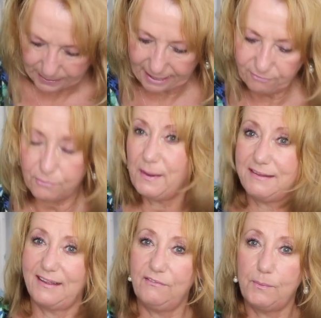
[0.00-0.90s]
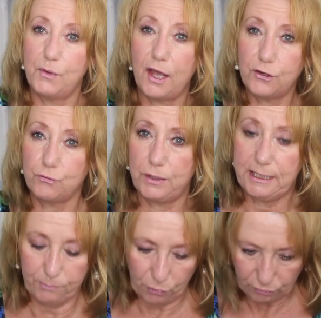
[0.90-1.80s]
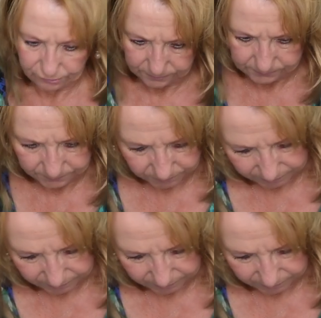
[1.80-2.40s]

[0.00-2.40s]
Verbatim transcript: bag for myself. I'm not a green person,